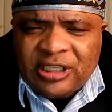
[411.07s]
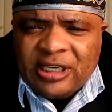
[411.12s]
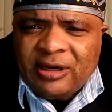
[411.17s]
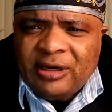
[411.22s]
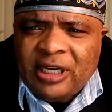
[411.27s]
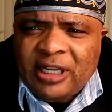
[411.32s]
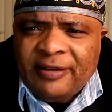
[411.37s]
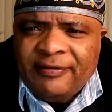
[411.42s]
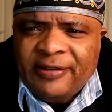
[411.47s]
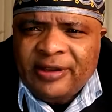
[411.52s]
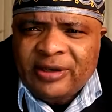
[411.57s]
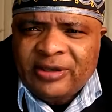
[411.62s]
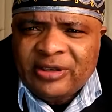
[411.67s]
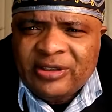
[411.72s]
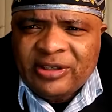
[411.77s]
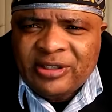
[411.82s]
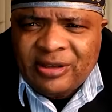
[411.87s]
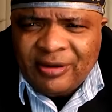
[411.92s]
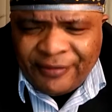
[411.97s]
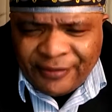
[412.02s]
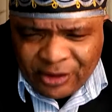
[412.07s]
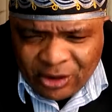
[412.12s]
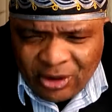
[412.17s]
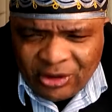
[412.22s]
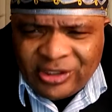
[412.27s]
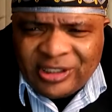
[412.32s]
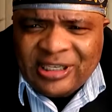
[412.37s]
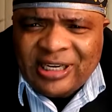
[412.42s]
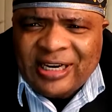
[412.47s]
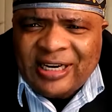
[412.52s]
they're living, of
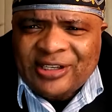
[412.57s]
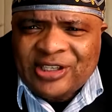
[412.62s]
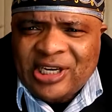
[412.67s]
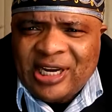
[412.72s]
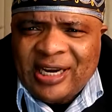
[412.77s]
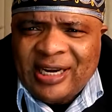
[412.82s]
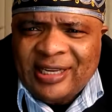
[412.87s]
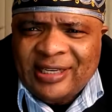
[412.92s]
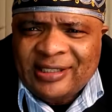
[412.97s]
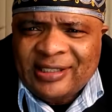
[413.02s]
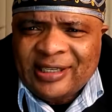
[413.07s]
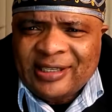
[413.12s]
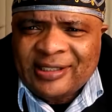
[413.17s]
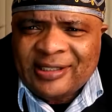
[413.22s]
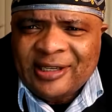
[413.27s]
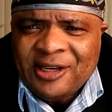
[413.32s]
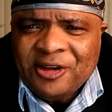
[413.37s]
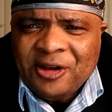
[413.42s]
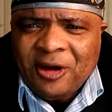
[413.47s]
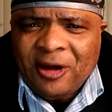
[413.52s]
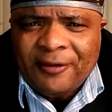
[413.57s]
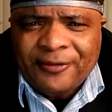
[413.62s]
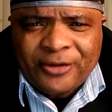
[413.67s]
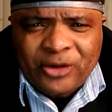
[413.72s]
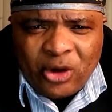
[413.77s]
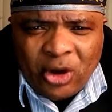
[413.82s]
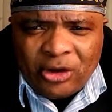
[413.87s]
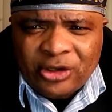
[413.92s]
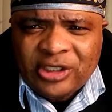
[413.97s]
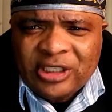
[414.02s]
course there are challenges.
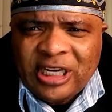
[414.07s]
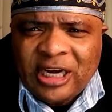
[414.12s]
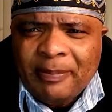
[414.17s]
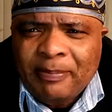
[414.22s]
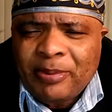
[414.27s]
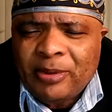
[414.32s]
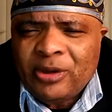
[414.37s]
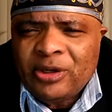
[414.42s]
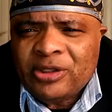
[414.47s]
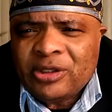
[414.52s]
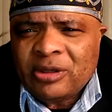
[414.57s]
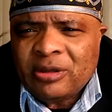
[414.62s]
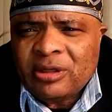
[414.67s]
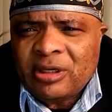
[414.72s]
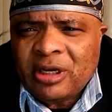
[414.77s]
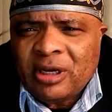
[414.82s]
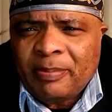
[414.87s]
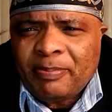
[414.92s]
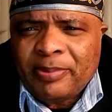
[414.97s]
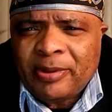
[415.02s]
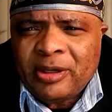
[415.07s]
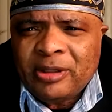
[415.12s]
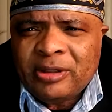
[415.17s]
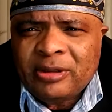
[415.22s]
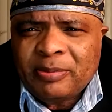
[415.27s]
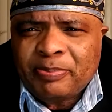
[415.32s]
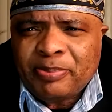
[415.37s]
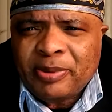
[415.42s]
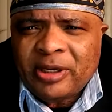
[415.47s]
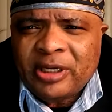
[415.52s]
Of course there are
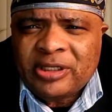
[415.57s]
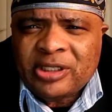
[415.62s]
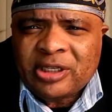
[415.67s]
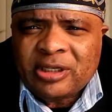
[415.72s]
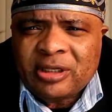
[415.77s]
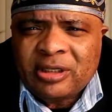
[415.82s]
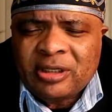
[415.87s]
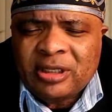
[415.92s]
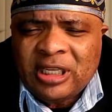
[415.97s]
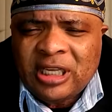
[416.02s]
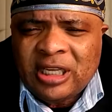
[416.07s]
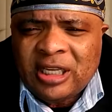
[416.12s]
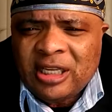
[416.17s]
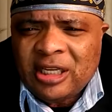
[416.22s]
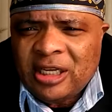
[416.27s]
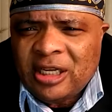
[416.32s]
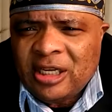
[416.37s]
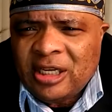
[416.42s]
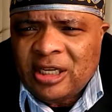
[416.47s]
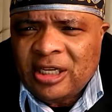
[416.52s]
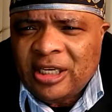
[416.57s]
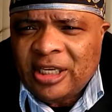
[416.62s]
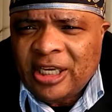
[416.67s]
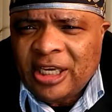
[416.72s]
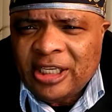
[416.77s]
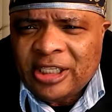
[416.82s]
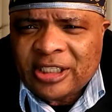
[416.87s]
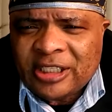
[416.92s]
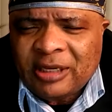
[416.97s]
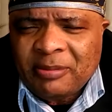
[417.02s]
political
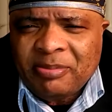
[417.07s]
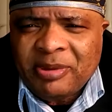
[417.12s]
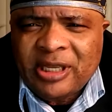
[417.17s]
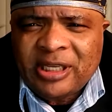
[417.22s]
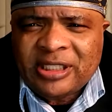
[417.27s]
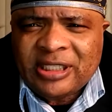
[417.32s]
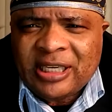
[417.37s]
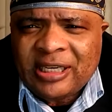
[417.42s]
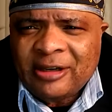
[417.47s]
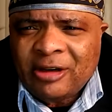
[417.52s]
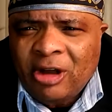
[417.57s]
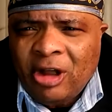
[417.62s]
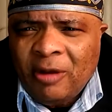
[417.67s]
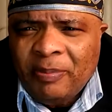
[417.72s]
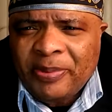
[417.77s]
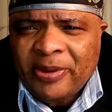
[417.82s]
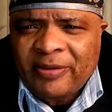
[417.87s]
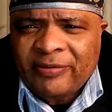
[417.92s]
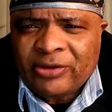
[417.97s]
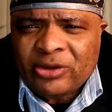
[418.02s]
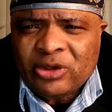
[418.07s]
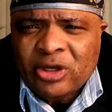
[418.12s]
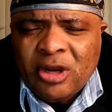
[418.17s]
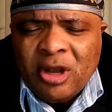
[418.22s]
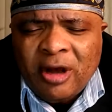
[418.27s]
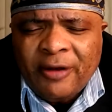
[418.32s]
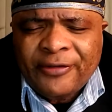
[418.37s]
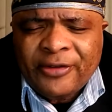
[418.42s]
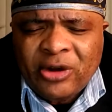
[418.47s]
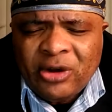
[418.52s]
instability and upheaval.
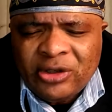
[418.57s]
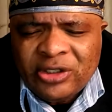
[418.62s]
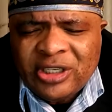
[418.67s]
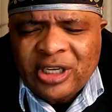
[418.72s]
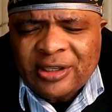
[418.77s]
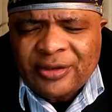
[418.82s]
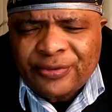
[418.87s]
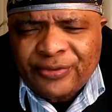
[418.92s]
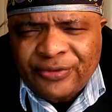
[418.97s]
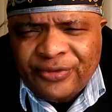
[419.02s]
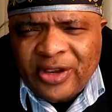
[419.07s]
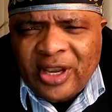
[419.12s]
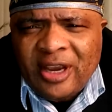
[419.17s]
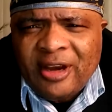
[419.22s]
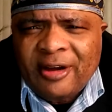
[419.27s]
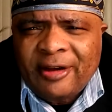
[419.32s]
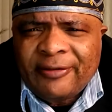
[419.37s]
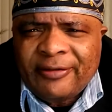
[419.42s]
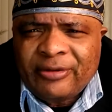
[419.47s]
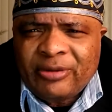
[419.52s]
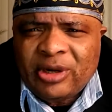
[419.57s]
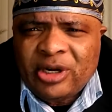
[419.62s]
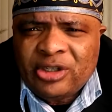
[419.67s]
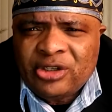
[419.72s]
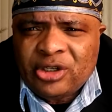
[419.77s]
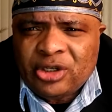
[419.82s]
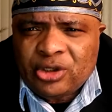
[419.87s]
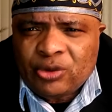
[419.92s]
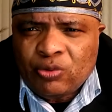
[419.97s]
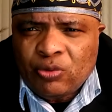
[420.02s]
Of course there's fear of
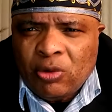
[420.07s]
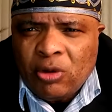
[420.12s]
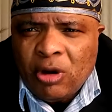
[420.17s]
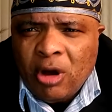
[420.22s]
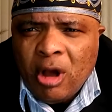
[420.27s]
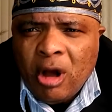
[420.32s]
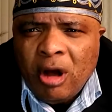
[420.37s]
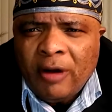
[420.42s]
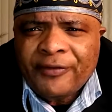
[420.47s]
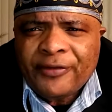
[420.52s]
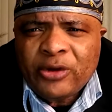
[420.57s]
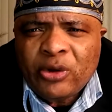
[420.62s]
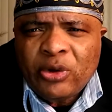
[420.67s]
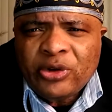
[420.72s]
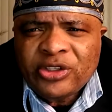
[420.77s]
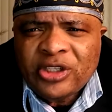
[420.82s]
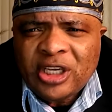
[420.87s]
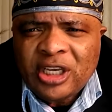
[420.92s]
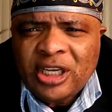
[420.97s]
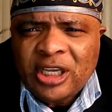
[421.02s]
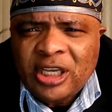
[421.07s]
religious war. Of course